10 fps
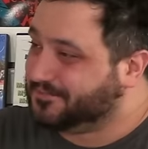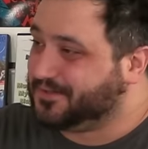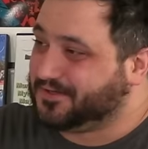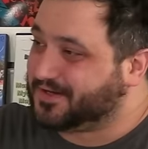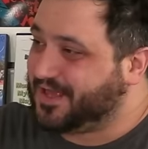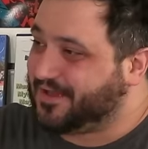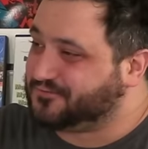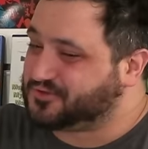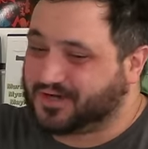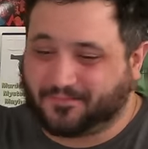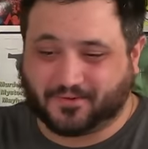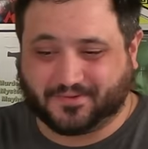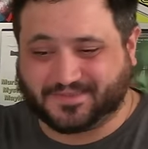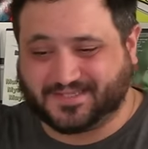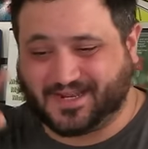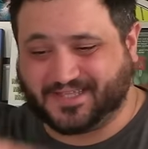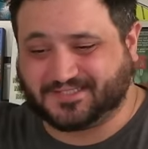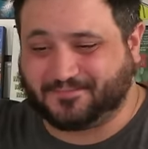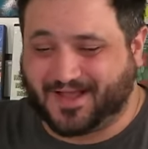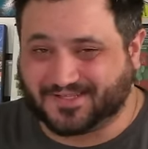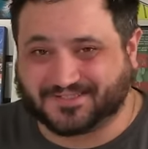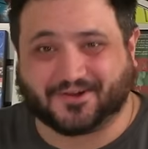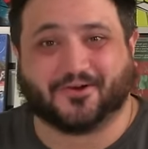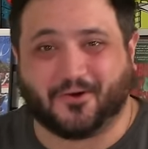but you're going to have trouble with today's sponsor,